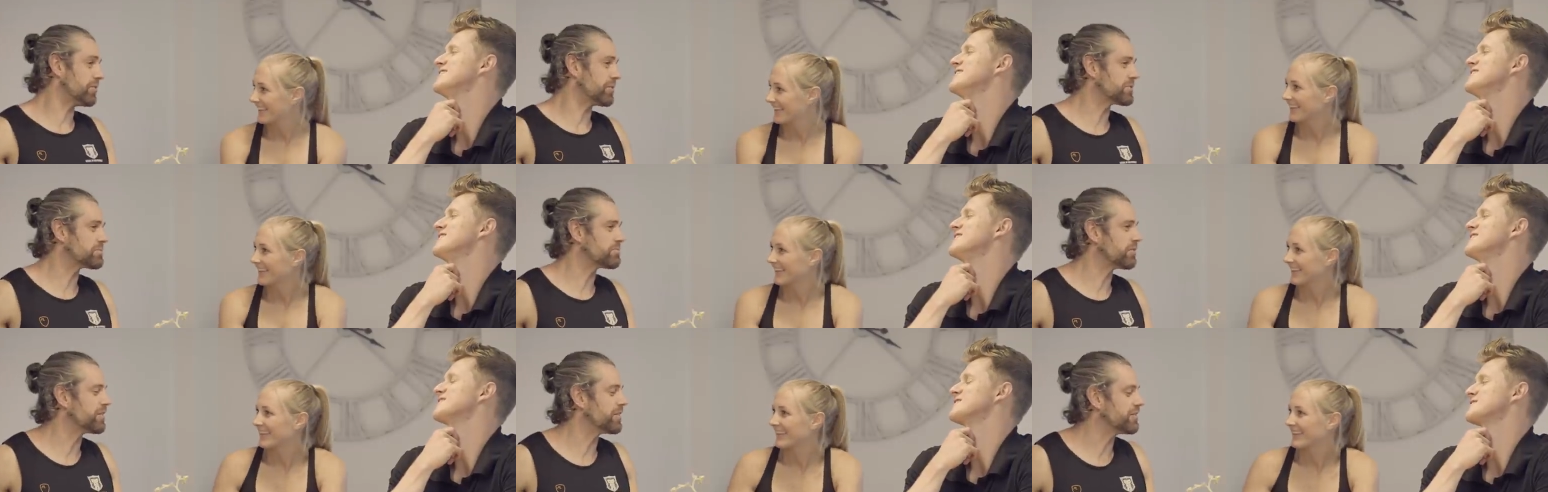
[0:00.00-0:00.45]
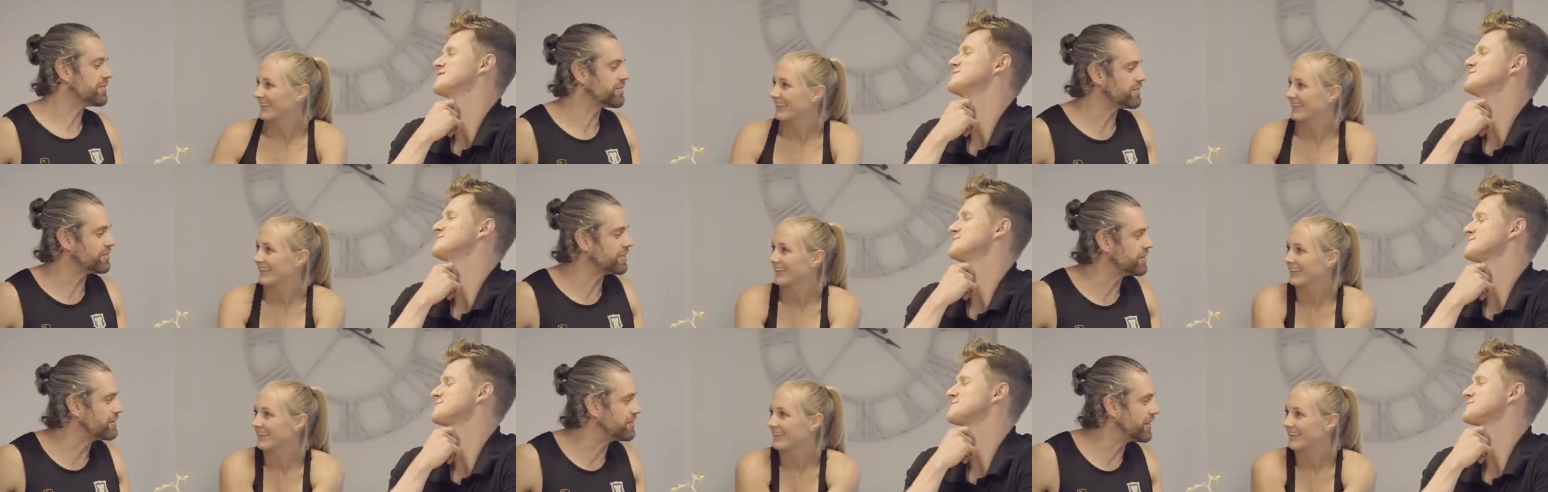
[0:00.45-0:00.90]
Speaker 1: board as one
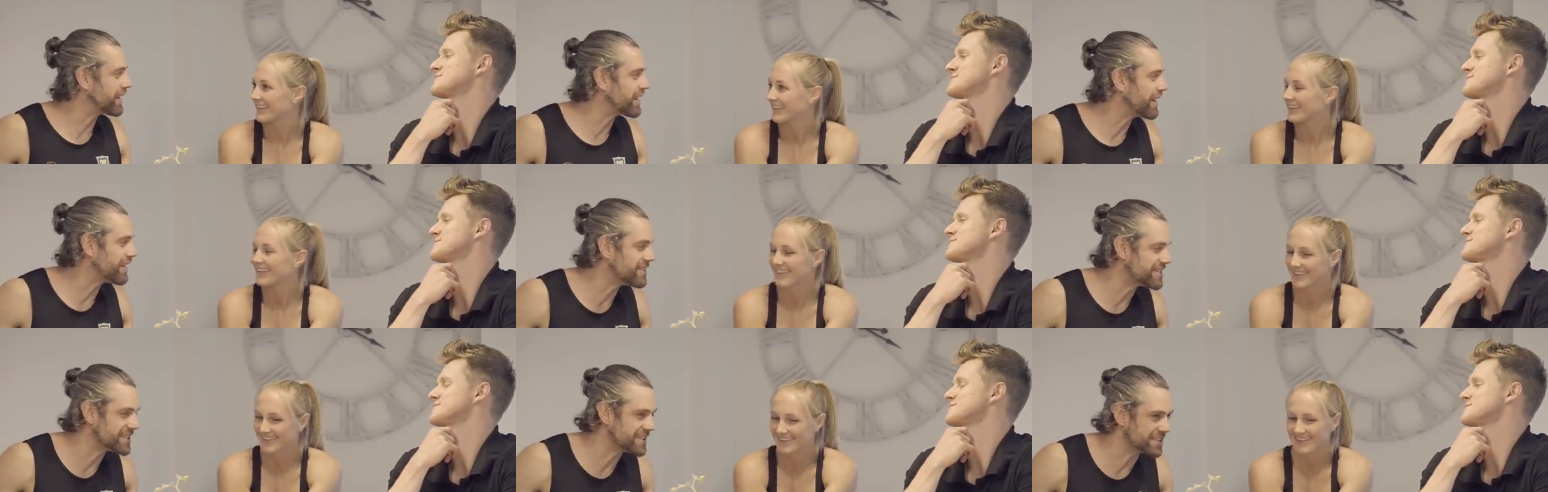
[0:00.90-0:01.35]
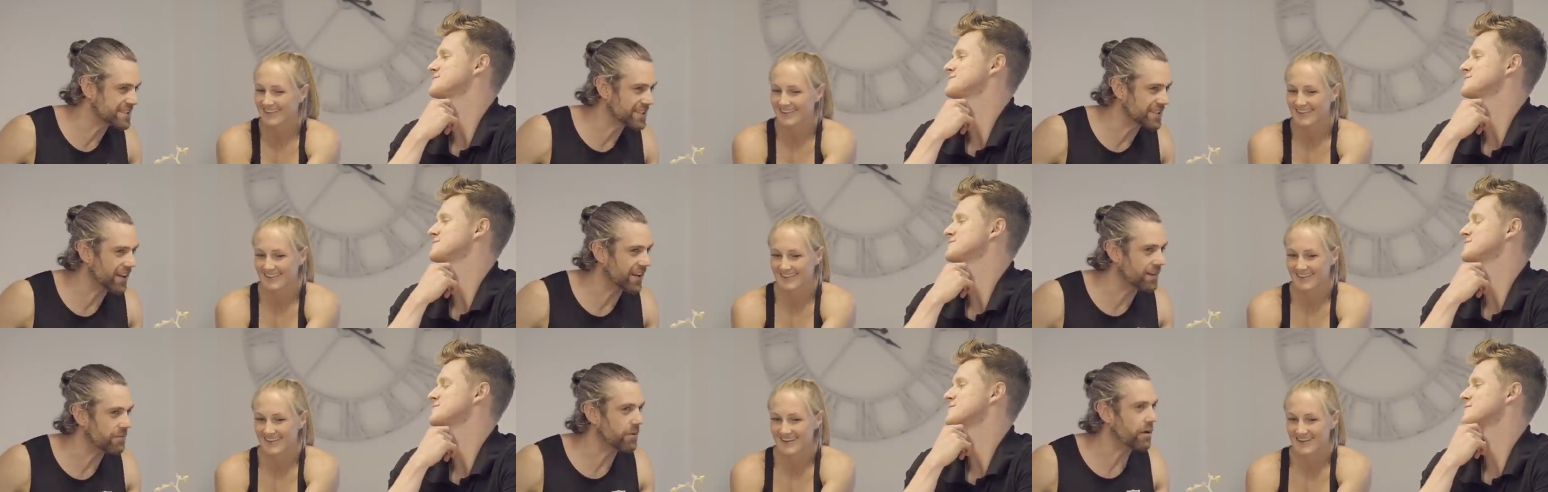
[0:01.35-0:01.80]
of one of our coaches.
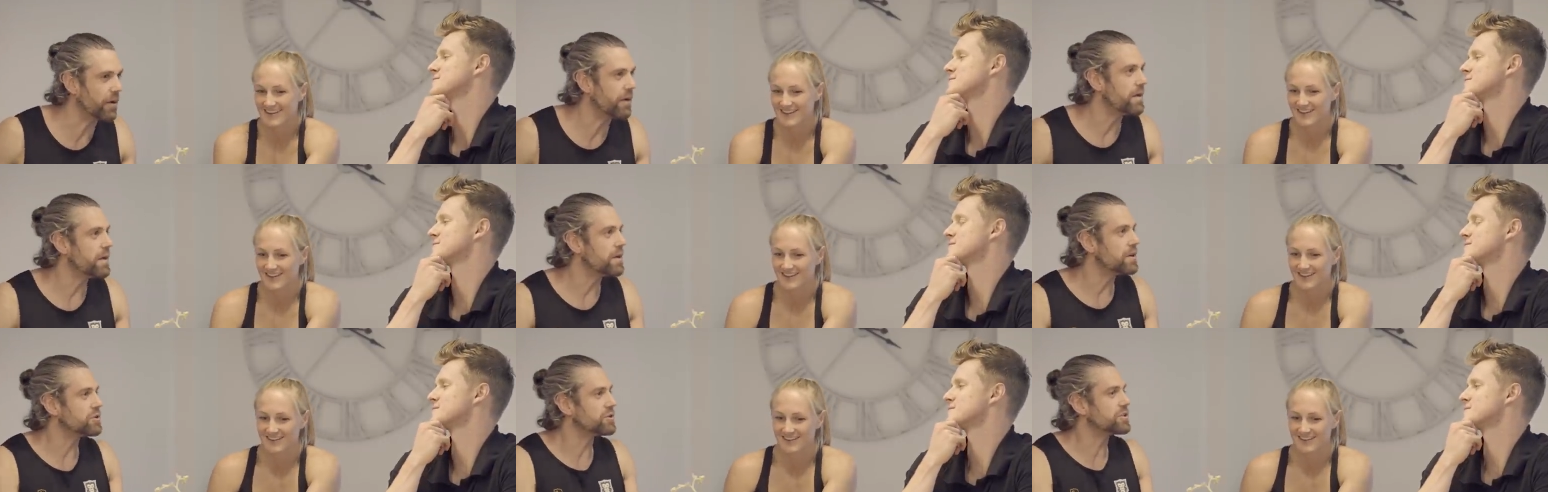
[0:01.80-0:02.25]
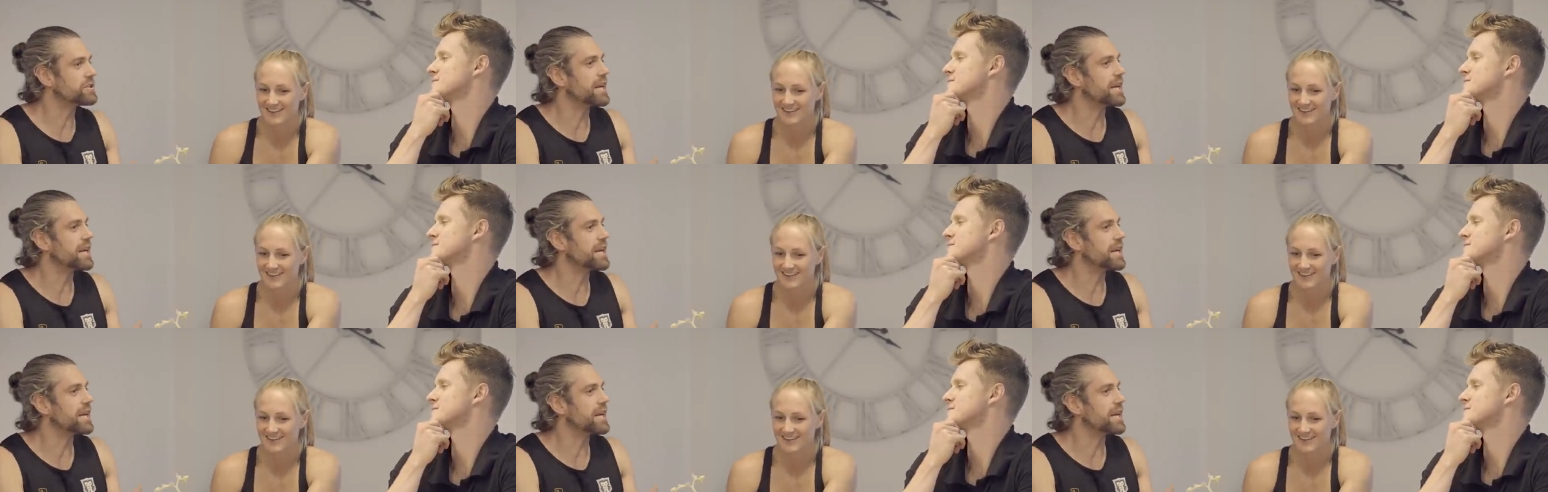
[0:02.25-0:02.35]
And like, Thank but you.